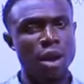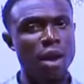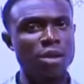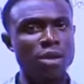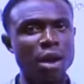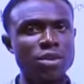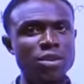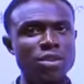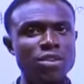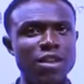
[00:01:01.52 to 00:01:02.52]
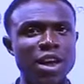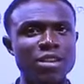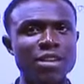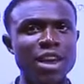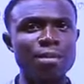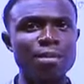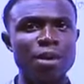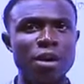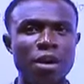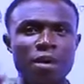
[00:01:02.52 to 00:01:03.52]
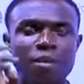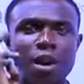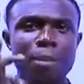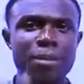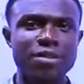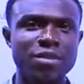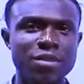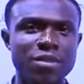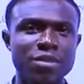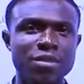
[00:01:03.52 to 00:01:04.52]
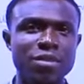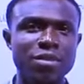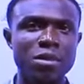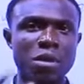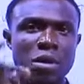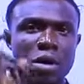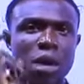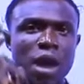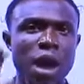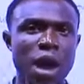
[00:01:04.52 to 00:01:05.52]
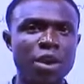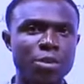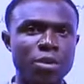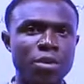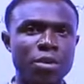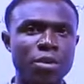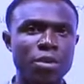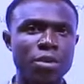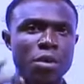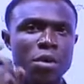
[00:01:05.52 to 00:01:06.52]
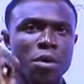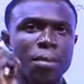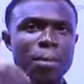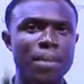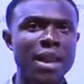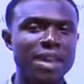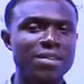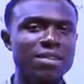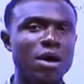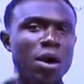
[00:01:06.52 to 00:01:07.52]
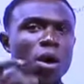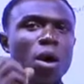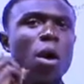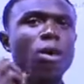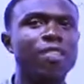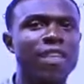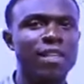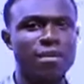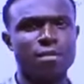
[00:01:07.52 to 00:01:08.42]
A noun is a name of a person, animal, place, or thing.